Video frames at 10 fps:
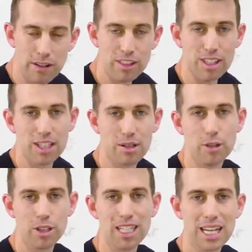have the
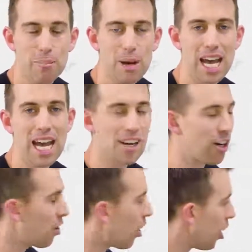ability to get paid
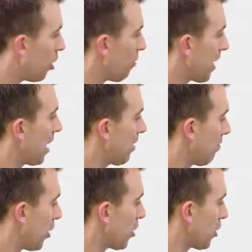on all
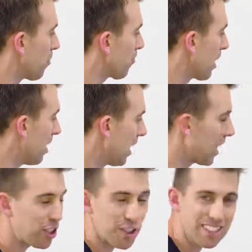that volume
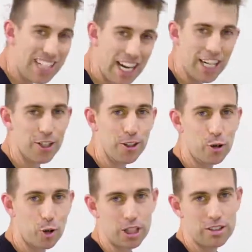in your
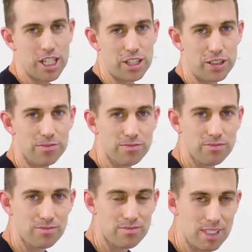entire organization.
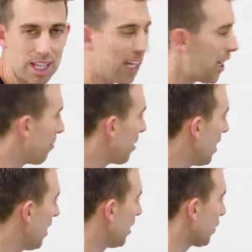Um,
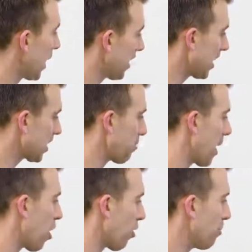so again, that's the
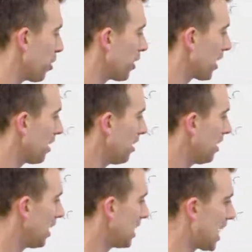power of building
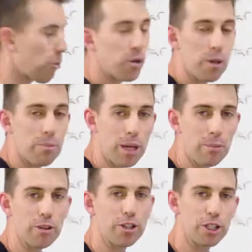a network of
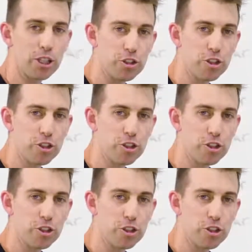people that are